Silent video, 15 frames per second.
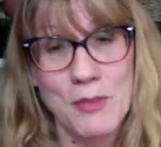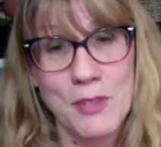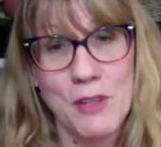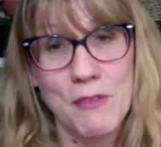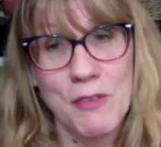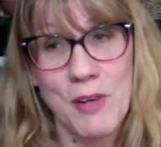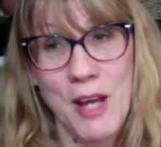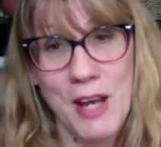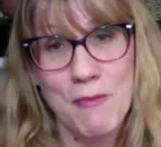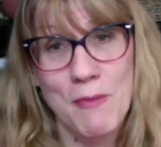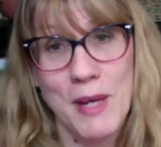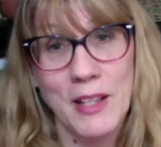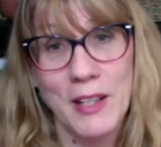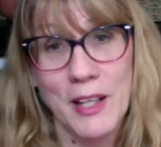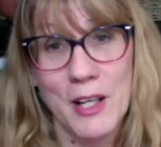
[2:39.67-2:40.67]
So if you have
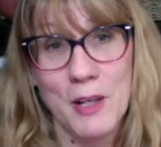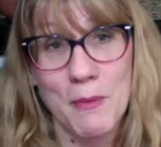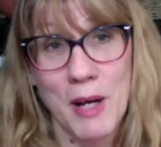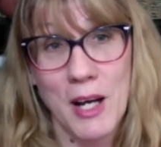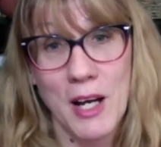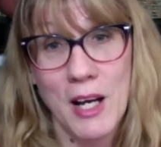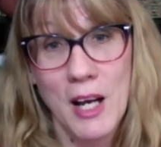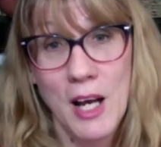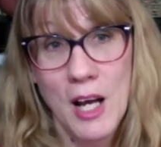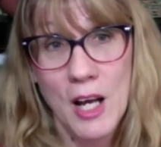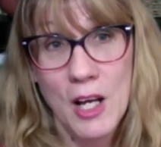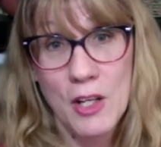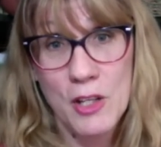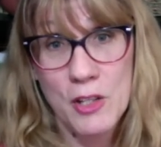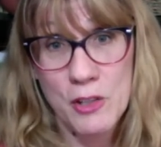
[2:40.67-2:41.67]
myeloma,
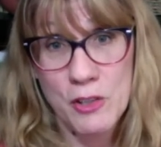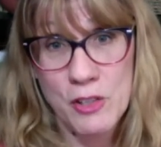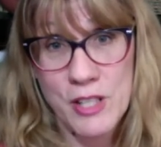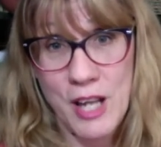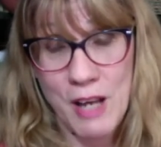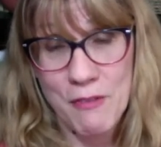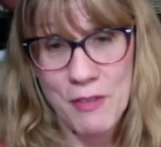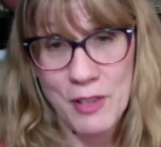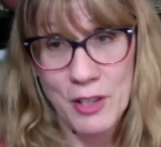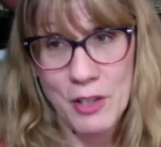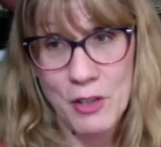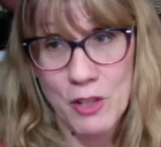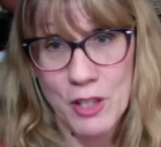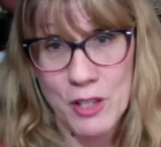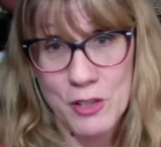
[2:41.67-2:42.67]
you're definitely
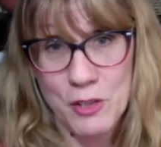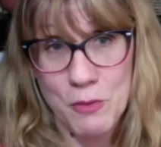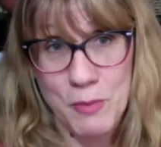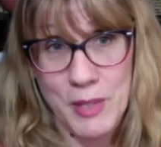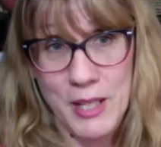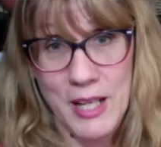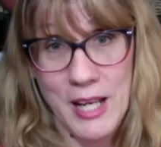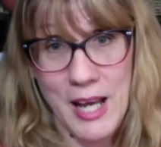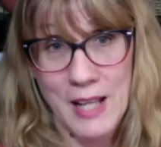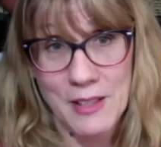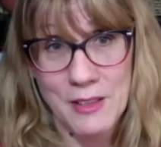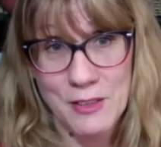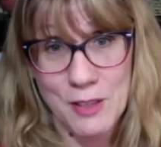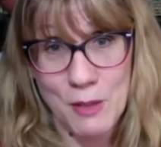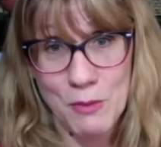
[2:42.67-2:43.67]
going to be
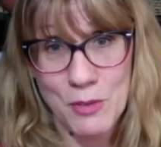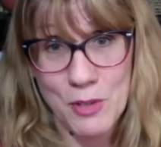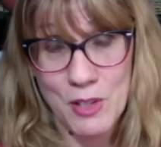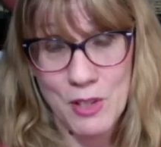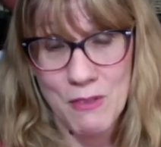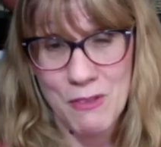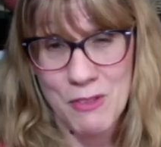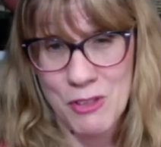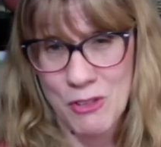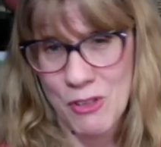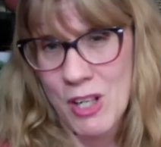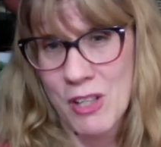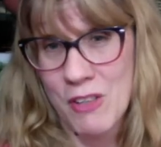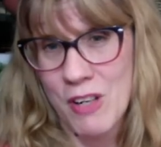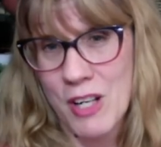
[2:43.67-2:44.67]
on some sort of
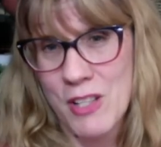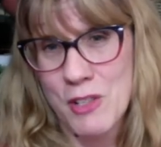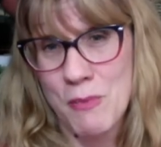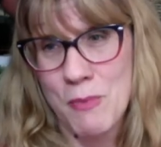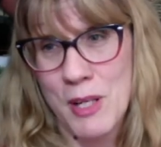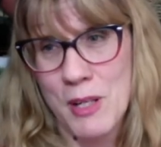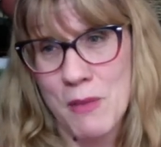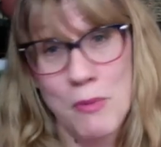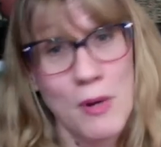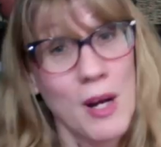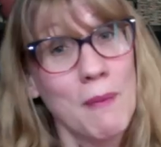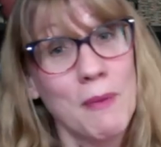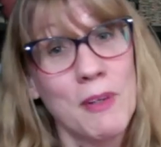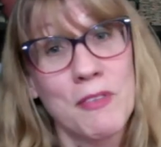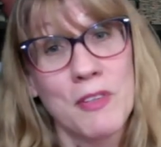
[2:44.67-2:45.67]
drug regimen,
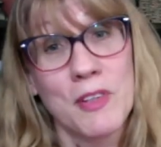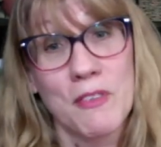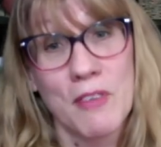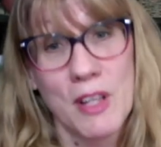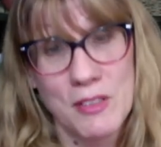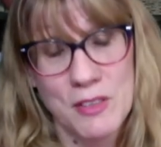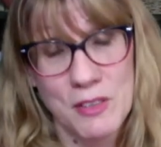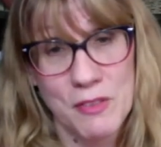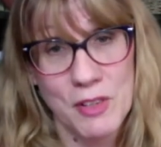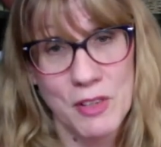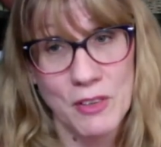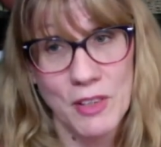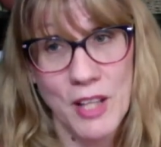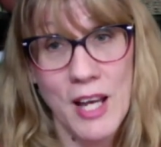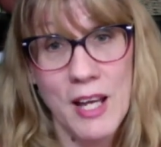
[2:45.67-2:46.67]
probably for the rest of
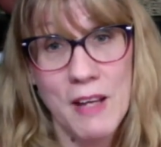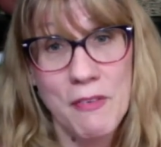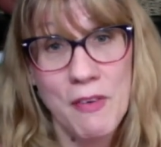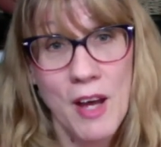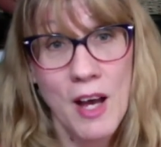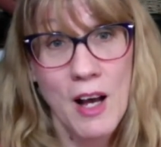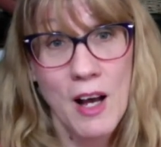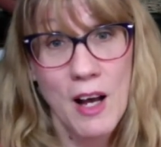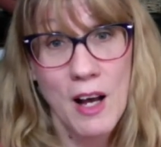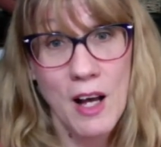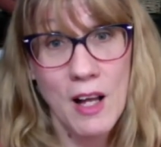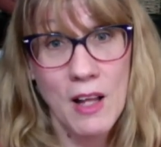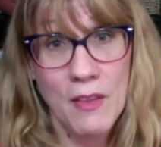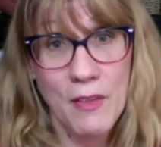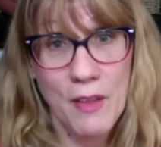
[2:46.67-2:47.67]
your life,
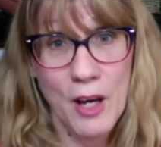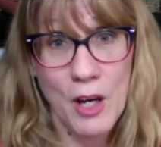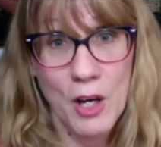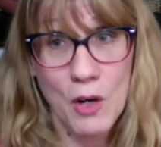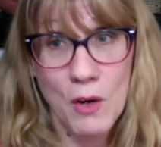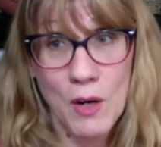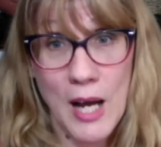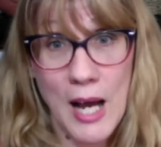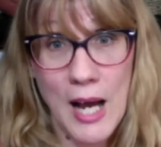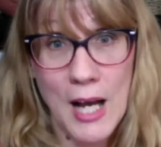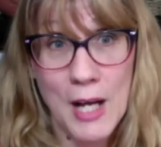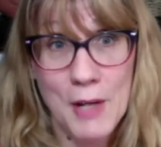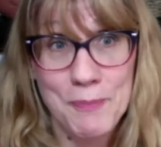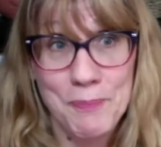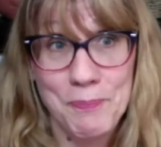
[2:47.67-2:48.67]
although
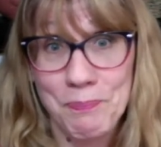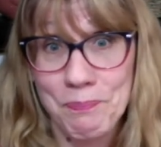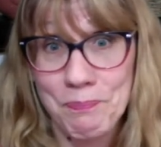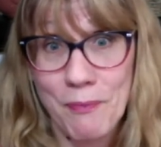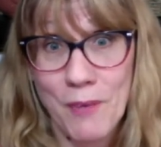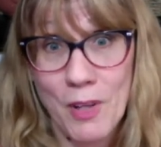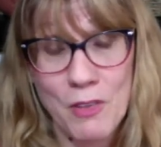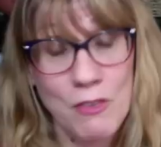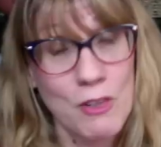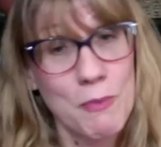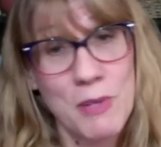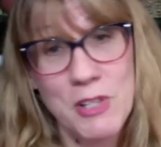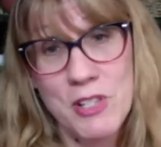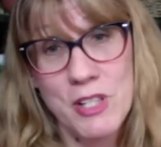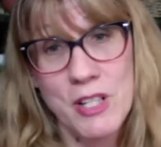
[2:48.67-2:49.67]
um, the
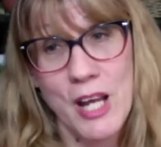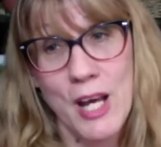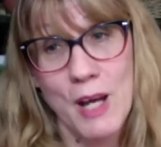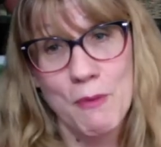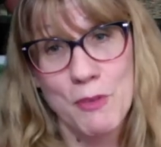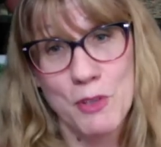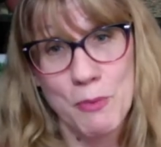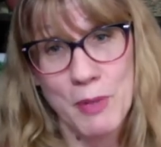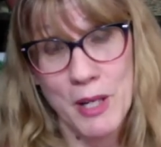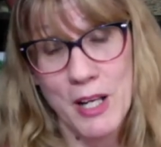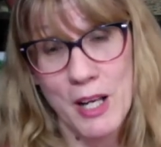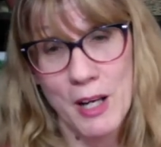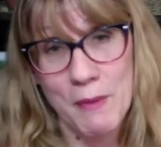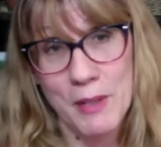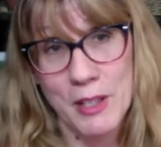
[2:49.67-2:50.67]
remission times are
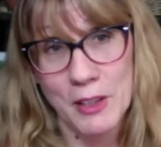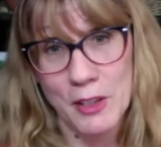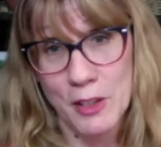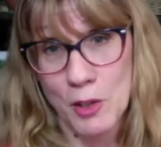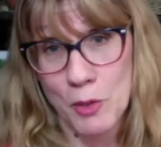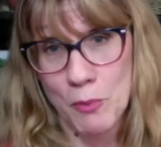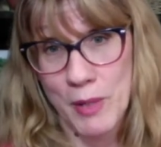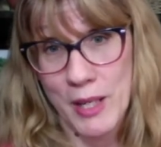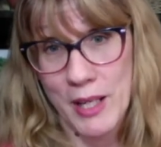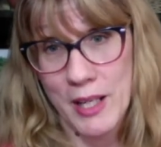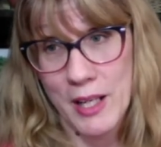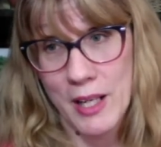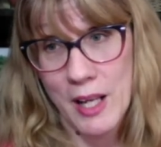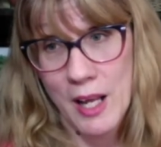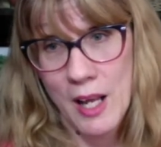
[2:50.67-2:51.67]
becoming a little
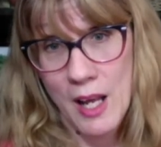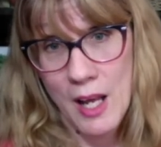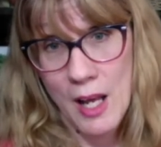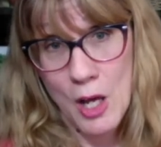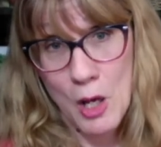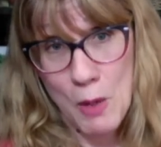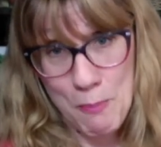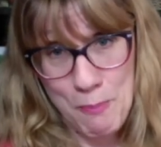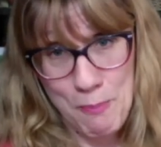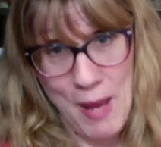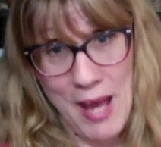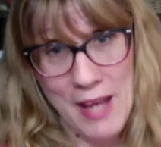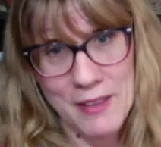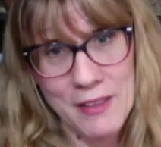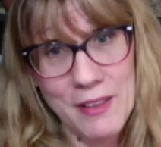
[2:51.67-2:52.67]
bit
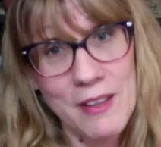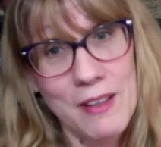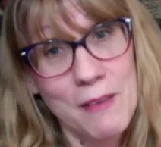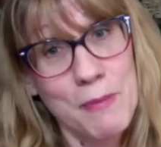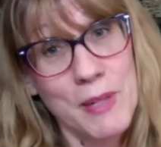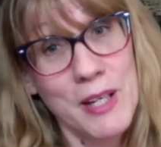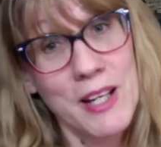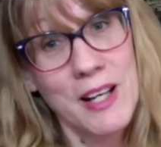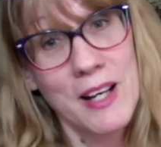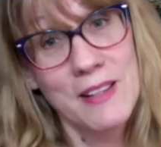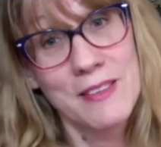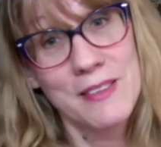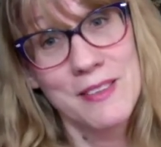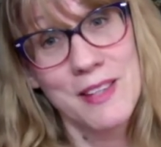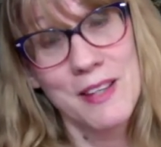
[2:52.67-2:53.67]
better
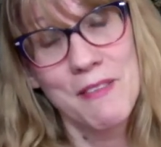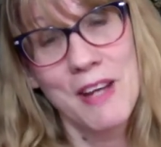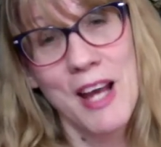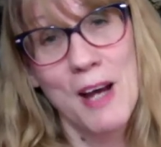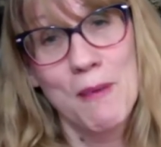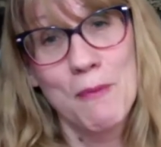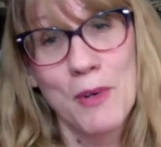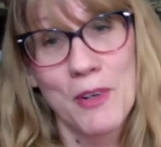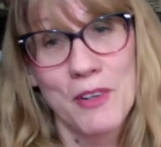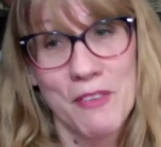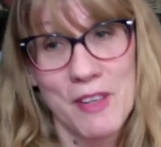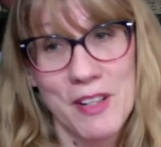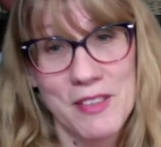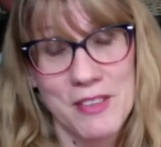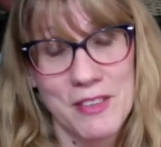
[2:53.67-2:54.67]
because they've got more
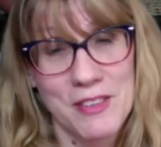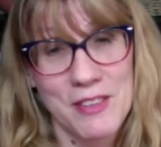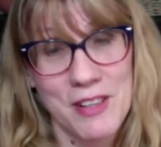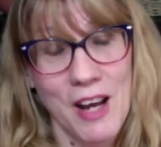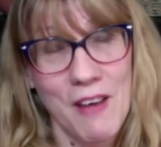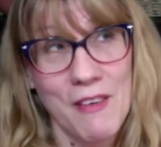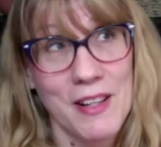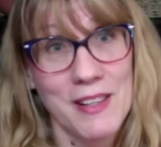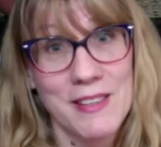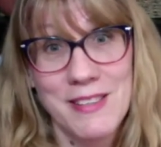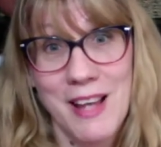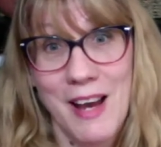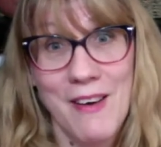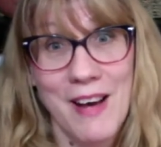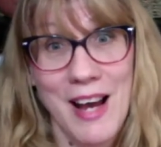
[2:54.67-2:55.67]
research going.
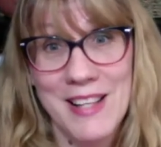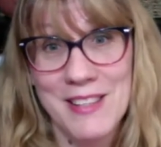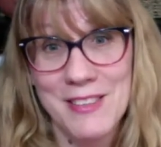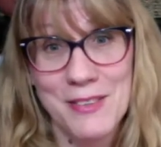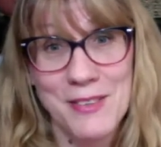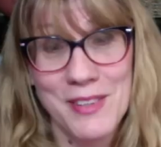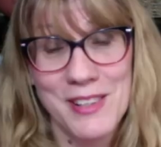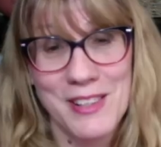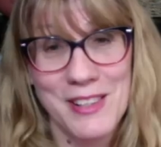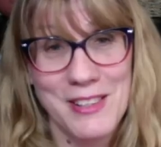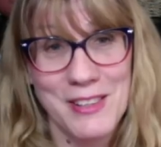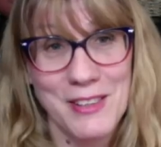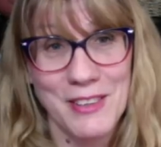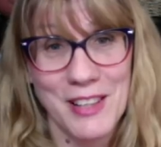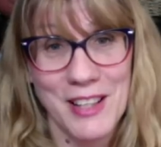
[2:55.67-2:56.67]
So I just wanted to
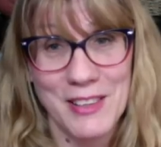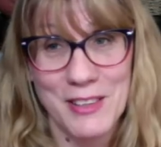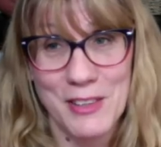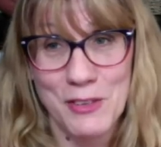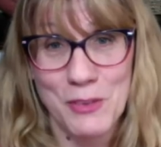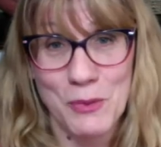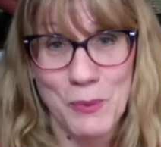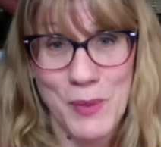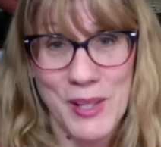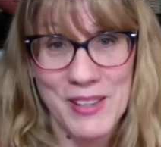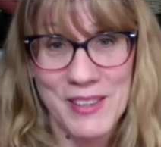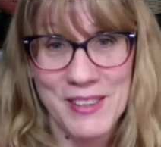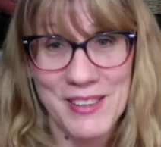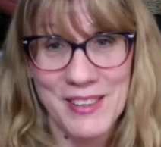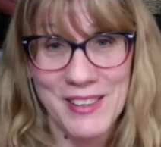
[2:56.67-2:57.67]
do like this
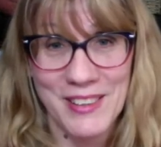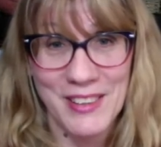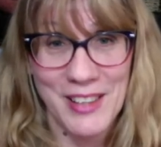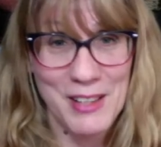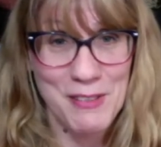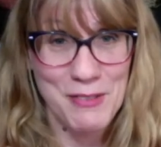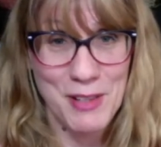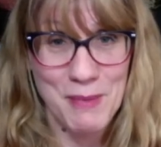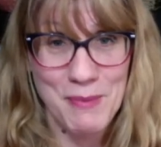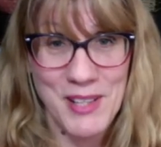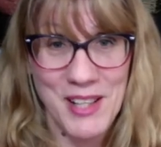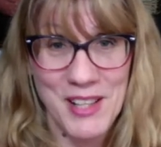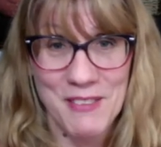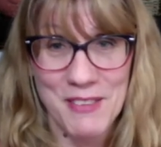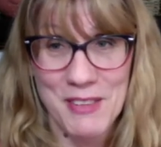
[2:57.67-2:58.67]
weird life
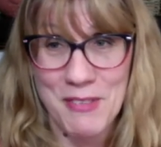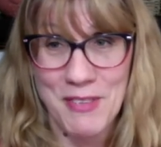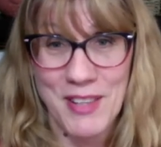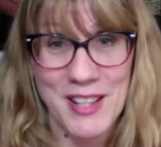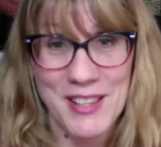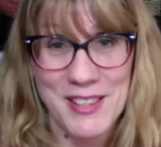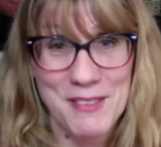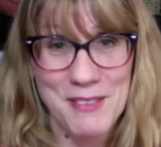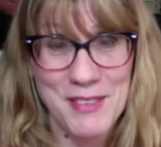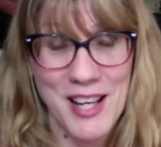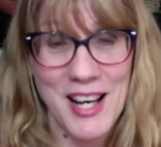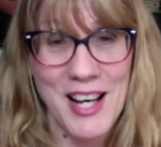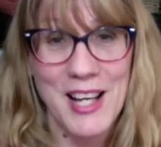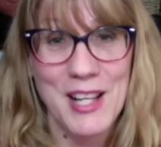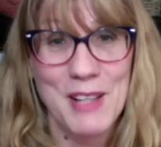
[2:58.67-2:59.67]
update reflective
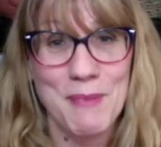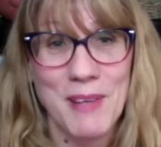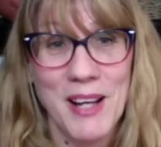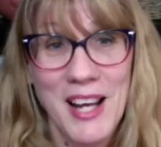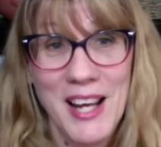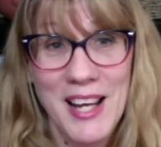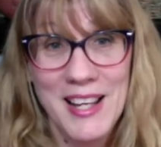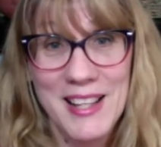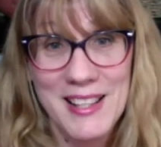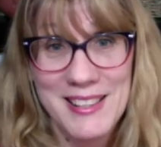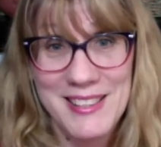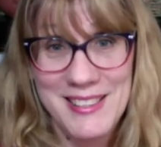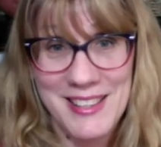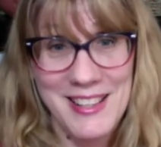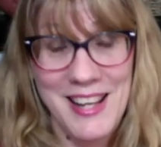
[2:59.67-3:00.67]
time
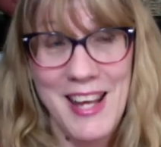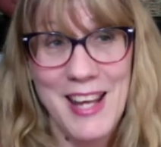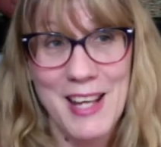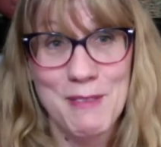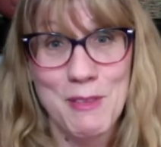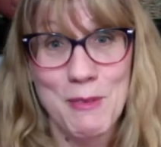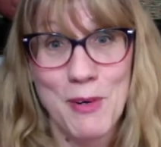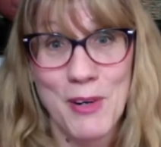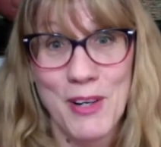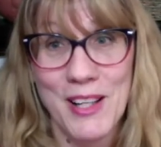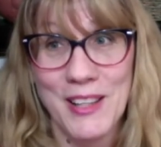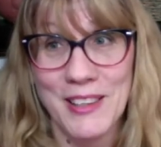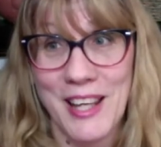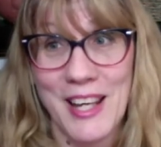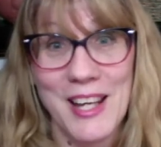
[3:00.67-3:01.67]
today on
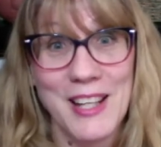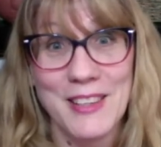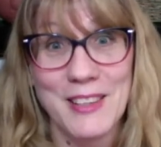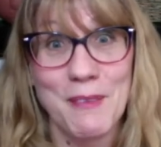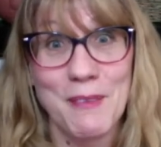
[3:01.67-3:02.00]
Memorial Day, because I'm